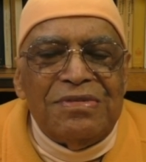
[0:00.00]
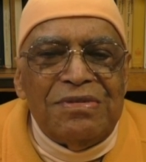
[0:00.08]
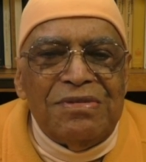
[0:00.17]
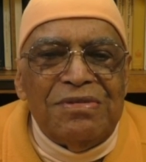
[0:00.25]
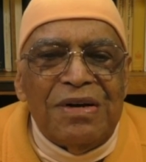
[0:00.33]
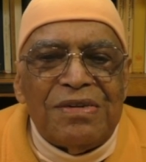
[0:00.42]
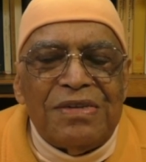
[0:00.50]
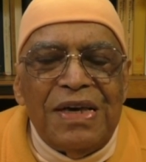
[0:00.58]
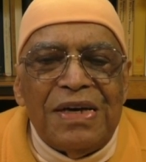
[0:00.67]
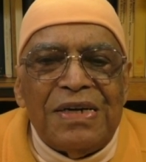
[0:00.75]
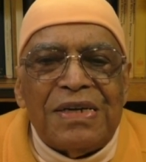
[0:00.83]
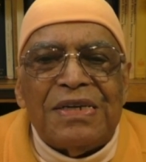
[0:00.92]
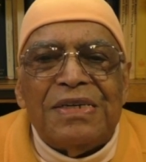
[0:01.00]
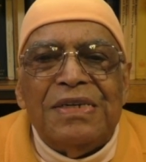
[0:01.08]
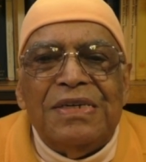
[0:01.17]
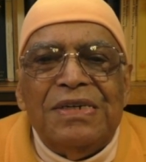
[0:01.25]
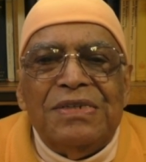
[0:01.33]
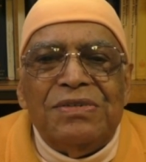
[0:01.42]
who are there
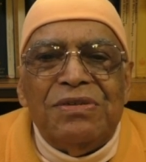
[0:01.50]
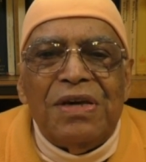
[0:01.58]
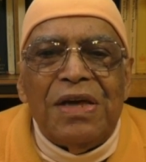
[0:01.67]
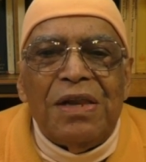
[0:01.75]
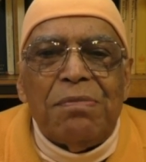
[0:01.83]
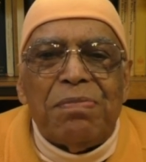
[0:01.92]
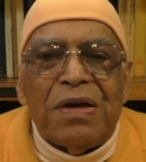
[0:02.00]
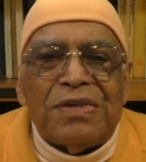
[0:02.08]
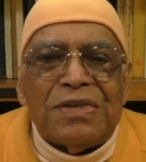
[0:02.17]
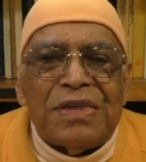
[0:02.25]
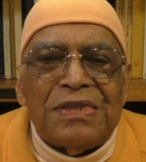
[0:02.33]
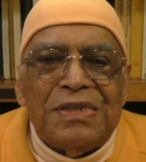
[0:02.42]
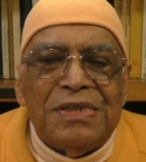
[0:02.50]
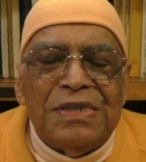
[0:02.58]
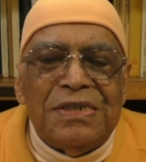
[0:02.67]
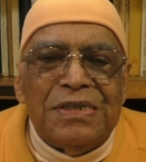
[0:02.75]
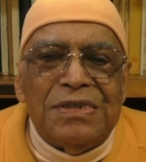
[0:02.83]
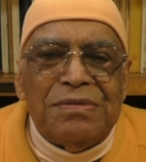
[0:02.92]
to help us
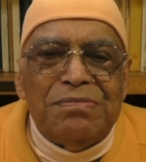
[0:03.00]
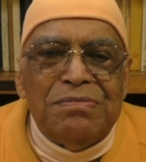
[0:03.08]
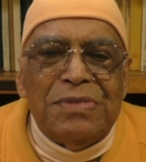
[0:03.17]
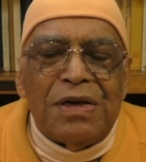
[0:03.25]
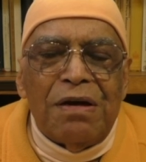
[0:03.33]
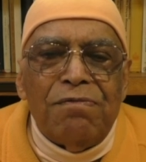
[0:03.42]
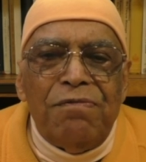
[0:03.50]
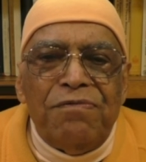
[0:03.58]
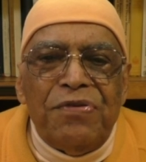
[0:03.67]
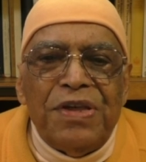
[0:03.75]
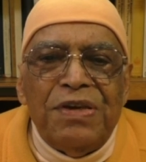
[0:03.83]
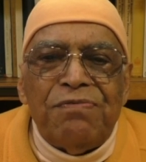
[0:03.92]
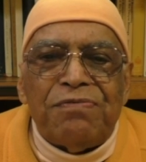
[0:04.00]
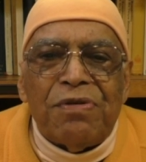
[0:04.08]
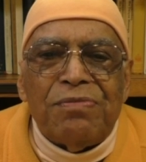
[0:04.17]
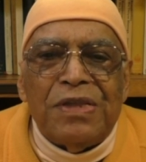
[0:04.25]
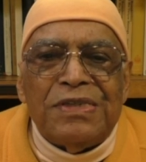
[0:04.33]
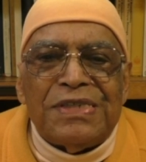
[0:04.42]
become free
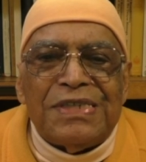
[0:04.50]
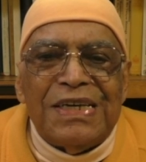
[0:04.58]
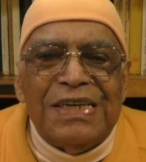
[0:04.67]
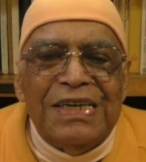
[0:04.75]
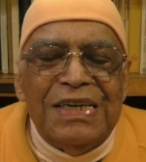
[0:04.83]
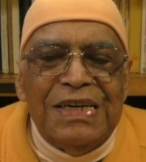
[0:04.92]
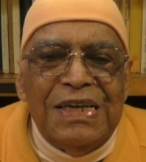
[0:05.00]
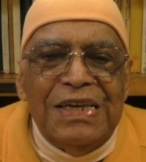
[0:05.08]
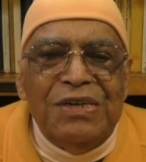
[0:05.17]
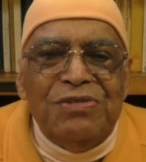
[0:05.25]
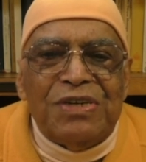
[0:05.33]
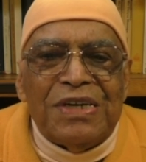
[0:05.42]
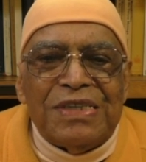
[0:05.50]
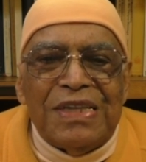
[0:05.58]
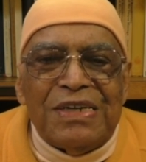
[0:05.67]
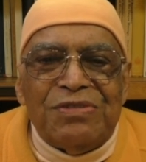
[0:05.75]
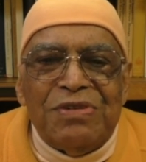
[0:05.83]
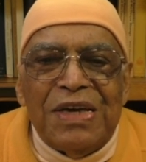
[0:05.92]
from this illusion
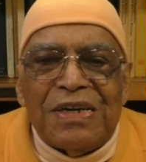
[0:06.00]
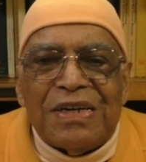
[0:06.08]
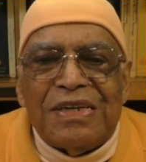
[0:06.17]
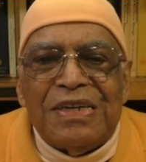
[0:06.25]
that we are